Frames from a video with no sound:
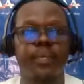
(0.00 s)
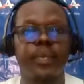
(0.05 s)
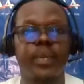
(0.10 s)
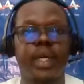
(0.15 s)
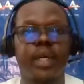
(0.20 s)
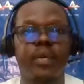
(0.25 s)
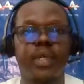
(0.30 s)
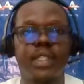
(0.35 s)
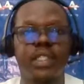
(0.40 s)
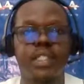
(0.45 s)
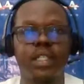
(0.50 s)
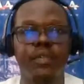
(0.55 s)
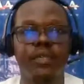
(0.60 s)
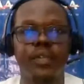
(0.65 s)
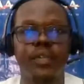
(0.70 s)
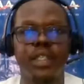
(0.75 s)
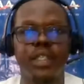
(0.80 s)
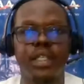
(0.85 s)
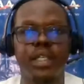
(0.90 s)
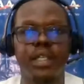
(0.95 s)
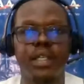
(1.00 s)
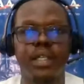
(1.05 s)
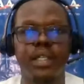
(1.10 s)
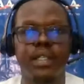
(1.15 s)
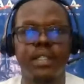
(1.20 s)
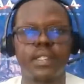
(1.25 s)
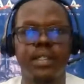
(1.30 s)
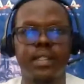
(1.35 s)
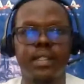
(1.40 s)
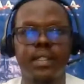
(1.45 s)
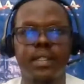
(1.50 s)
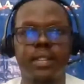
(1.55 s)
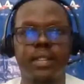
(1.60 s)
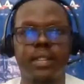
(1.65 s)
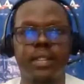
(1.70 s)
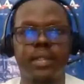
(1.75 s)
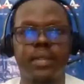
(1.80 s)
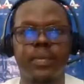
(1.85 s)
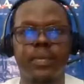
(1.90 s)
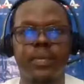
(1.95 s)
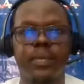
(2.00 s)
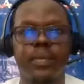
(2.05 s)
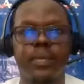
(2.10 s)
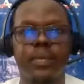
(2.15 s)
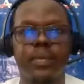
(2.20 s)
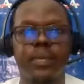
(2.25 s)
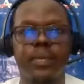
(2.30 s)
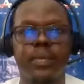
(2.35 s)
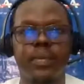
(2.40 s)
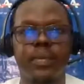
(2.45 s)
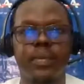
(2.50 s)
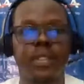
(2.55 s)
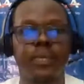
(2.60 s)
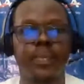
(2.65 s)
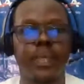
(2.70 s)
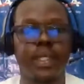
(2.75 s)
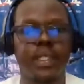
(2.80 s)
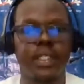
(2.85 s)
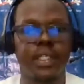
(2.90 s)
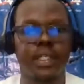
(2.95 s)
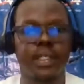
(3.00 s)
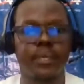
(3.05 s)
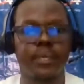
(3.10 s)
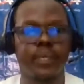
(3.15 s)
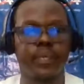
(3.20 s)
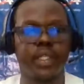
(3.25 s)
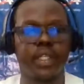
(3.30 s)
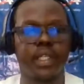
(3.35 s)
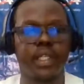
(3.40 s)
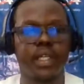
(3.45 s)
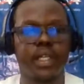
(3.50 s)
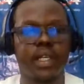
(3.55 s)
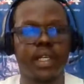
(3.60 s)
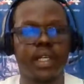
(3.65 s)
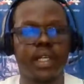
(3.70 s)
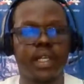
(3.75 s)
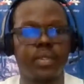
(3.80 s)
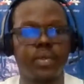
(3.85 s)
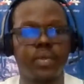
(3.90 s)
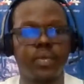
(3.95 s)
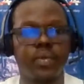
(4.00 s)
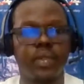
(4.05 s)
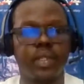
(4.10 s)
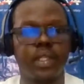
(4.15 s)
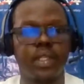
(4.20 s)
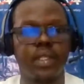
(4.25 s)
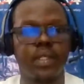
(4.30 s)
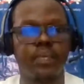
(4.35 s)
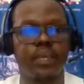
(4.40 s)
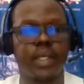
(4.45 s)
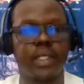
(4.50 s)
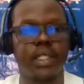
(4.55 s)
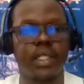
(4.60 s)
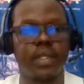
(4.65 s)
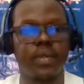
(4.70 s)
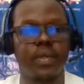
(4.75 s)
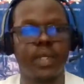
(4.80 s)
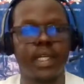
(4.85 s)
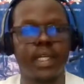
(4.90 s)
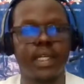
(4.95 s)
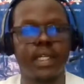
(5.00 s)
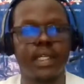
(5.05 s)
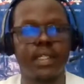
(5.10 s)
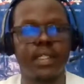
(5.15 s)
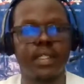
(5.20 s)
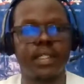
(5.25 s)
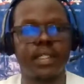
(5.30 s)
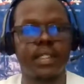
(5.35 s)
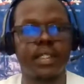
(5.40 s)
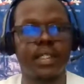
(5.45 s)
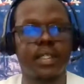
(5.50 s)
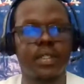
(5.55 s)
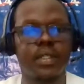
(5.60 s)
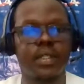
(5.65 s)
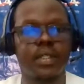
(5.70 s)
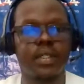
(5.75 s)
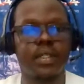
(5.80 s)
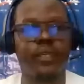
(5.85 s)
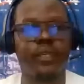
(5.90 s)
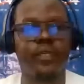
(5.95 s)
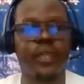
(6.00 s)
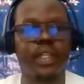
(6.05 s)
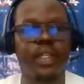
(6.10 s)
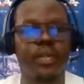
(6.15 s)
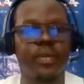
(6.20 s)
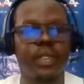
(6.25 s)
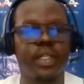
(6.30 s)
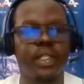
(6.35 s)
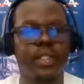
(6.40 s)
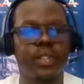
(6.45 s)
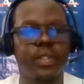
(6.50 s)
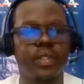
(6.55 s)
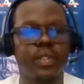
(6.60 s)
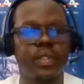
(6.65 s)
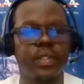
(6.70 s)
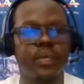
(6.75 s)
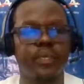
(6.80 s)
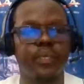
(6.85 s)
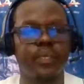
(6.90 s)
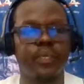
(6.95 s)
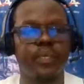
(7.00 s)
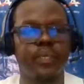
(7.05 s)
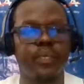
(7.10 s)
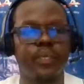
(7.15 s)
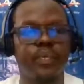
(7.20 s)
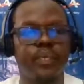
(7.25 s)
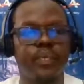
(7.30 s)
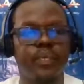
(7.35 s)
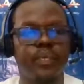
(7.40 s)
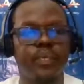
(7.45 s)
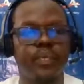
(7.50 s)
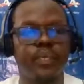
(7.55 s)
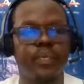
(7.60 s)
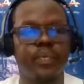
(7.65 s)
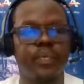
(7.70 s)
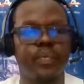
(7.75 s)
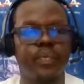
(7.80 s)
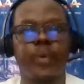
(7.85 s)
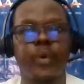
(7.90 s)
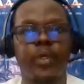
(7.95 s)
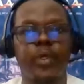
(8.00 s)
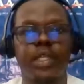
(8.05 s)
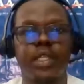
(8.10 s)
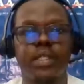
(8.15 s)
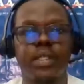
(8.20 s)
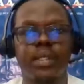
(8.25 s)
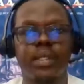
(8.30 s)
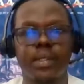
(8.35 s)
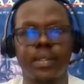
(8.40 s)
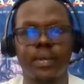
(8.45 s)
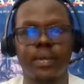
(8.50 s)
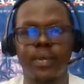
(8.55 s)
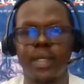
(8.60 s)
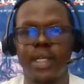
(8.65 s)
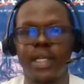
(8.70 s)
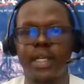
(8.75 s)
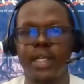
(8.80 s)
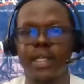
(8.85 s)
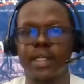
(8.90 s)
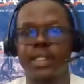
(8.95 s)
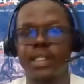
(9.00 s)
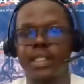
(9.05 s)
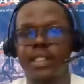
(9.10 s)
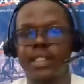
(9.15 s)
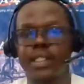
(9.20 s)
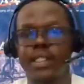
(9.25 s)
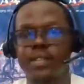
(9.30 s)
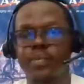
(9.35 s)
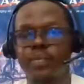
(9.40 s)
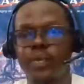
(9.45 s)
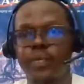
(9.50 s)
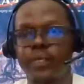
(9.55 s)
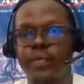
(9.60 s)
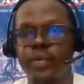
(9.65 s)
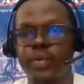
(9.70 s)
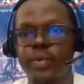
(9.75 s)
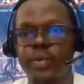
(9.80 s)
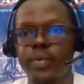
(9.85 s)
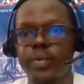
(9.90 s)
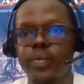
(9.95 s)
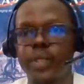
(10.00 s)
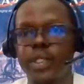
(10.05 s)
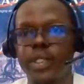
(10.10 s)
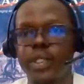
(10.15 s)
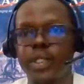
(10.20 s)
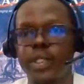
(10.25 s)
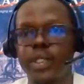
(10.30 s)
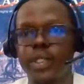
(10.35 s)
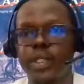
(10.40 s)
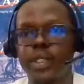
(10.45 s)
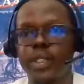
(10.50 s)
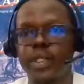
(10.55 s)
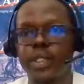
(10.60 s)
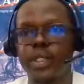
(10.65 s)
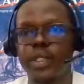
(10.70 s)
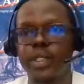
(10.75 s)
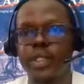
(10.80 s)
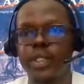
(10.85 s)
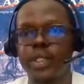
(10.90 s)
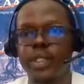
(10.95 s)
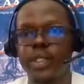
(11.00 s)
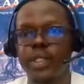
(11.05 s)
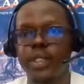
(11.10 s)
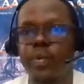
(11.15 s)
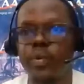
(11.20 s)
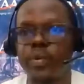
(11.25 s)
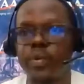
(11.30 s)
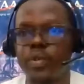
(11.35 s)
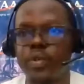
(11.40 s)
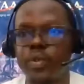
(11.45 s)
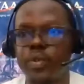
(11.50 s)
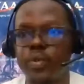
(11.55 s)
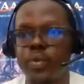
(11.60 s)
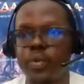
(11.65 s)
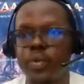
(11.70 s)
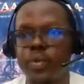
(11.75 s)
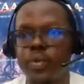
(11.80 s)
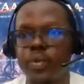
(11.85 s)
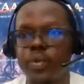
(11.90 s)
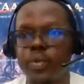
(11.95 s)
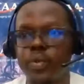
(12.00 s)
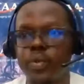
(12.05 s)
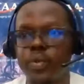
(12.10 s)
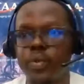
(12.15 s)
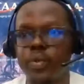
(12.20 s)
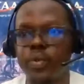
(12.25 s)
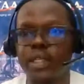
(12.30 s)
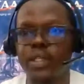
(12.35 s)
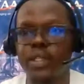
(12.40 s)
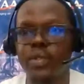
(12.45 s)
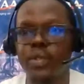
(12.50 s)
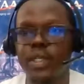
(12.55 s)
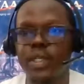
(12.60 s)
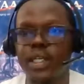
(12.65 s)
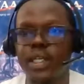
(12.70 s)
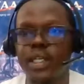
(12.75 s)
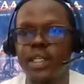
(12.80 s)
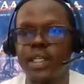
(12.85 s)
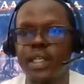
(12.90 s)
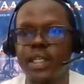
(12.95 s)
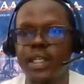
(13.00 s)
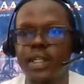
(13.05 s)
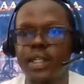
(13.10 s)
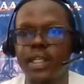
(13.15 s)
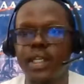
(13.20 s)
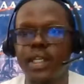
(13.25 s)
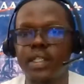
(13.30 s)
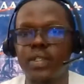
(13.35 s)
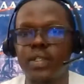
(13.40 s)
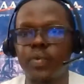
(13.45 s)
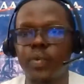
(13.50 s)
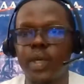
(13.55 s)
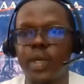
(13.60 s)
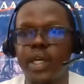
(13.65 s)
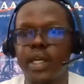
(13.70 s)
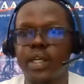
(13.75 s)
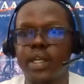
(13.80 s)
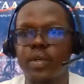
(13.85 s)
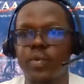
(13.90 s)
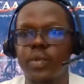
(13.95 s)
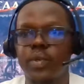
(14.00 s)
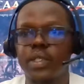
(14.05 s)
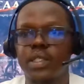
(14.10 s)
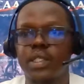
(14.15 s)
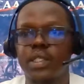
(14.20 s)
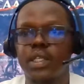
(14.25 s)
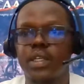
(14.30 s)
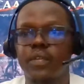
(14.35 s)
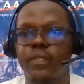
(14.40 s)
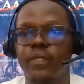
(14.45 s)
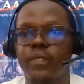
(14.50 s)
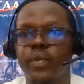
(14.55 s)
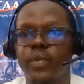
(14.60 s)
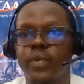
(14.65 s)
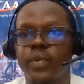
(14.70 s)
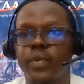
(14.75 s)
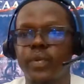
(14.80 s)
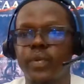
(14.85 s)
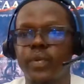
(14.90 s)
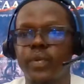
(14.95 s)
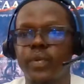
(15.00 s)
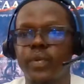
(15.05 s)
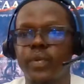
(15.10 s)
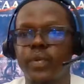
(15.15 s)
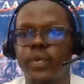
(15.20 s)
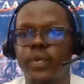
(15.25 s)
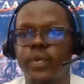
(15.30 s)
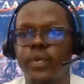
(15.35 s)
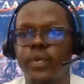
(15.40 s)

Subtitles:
CNS inspector taking us through this particular set of regulations, Mr. Potas Oganga. Just before we start, I want to remind you again that we are requesting for your